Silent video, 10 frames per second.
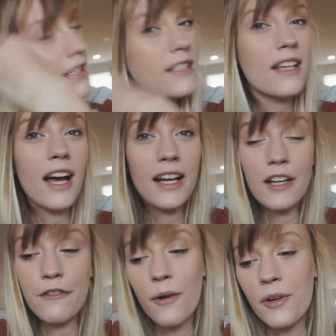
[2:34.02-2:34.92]
decide
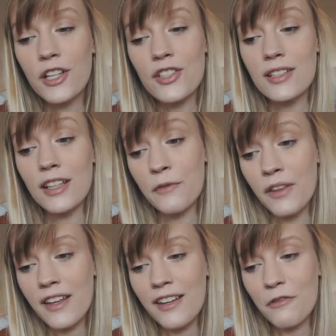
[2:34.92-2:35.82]
if I want to just live with
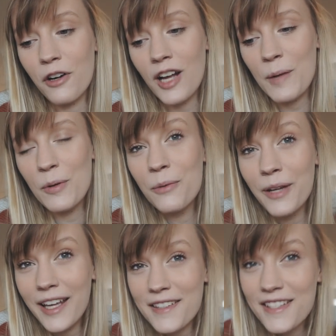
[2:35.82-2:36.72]
it for a couple
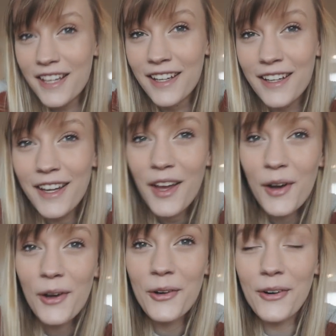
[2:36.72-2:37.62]
weeks
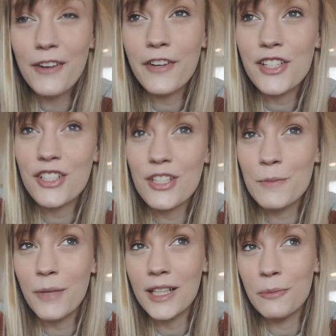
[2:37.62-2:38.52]
or if I should
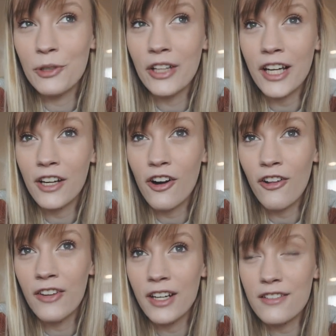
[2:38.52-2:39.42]
just bite the bullet and call
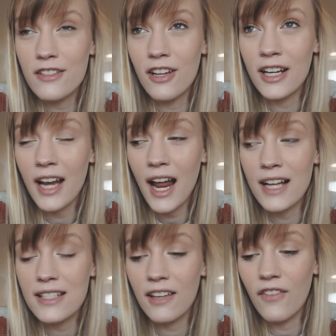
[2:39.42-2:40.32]
the nail salon and
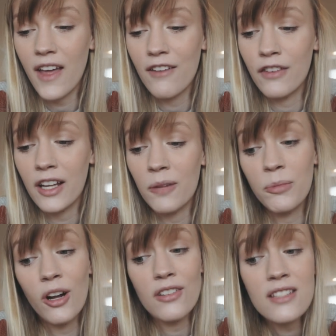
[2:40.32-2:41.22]
ask if they have like a
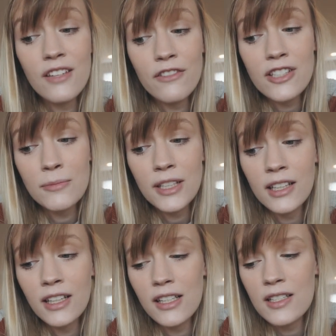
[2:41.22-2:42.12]
policy for something
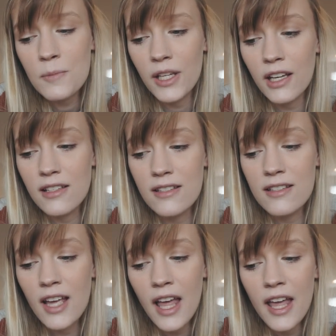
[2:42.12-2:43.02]
like this, because
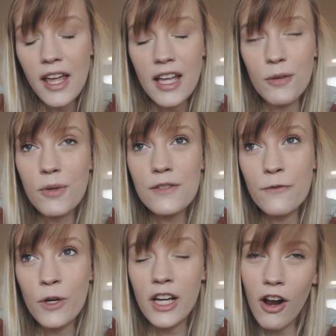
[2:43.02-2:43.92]
it was
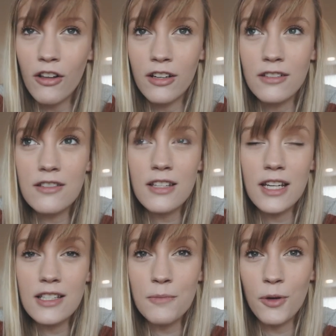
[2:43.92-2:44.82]
$40 and
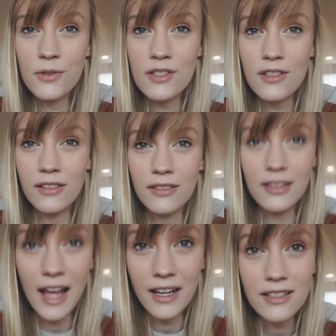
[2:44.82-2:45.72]
it's supposed to
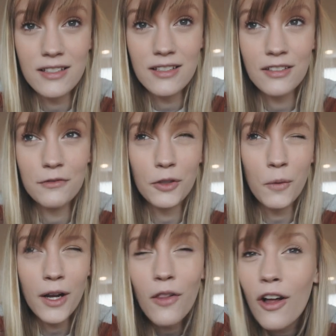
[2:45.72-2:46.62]
last for
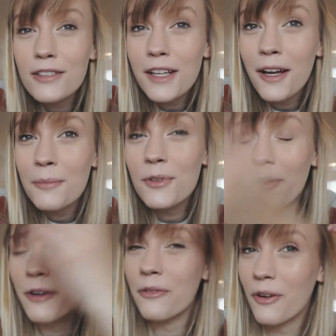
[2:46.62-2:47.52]
quite a long time. So
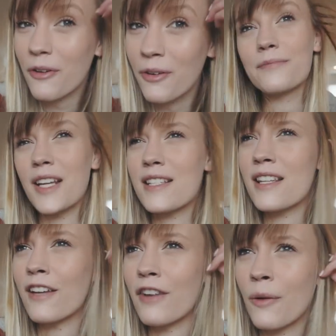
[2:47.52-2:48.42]
I don't know. I said
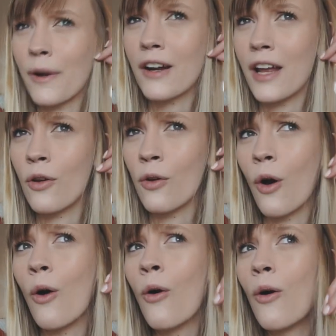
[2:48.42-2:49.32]
that very weird. I don't
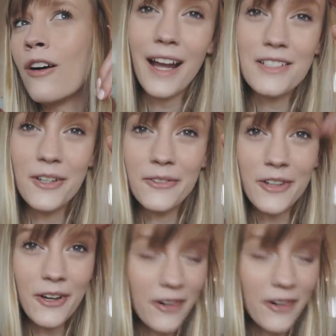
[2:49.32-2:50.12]
know. I don't know